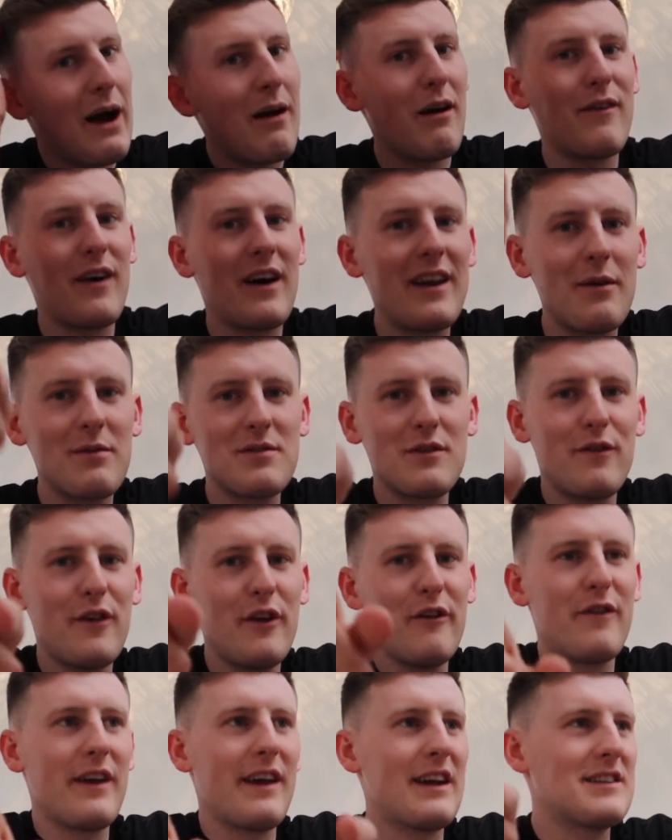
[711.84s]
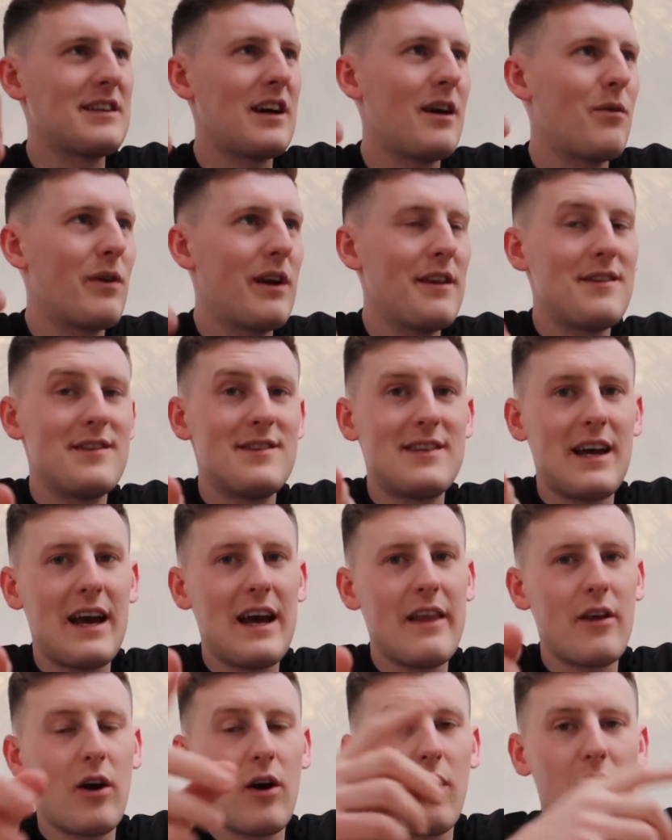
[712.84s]
however, there was a few things that I wanted to
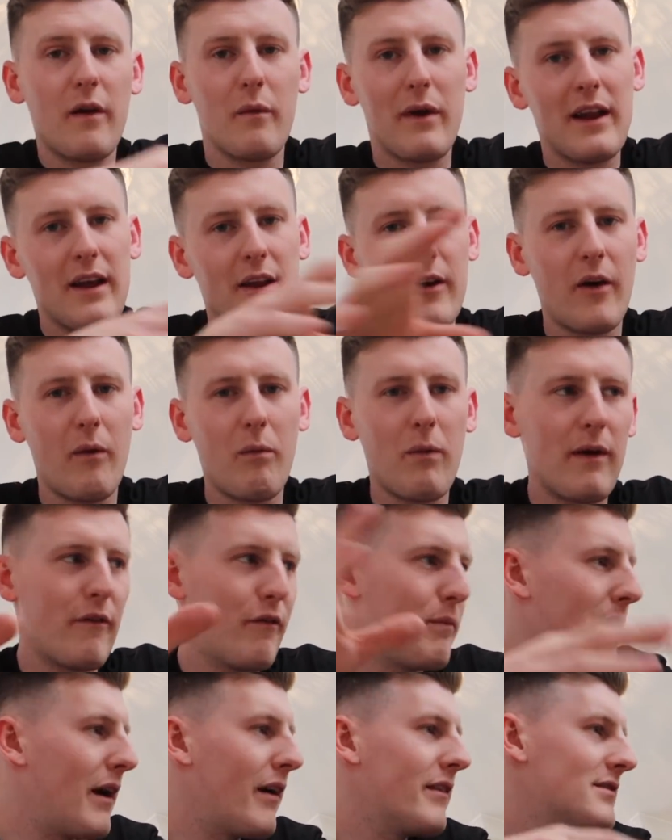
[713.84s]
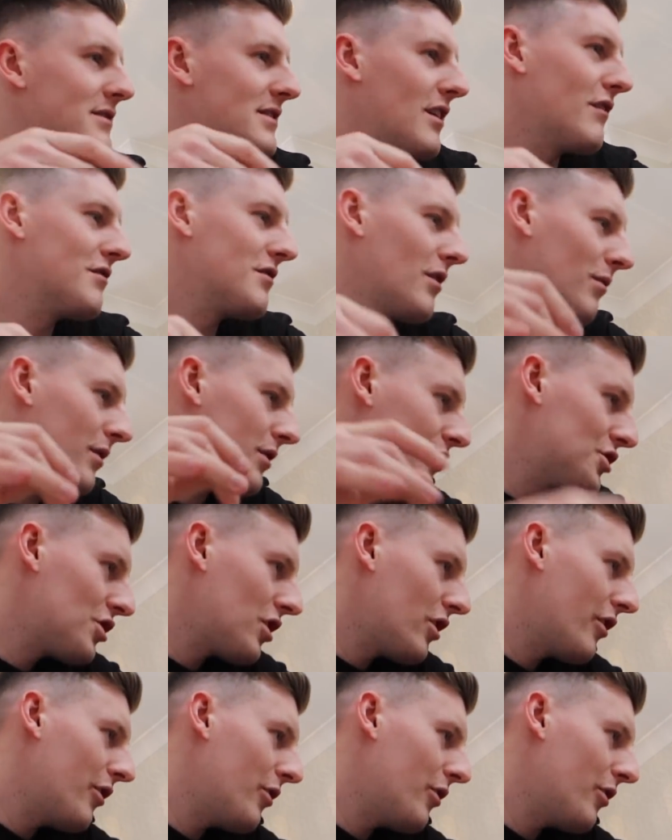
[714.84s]
say that Holly went in on with parents stuff. So I'm gonna show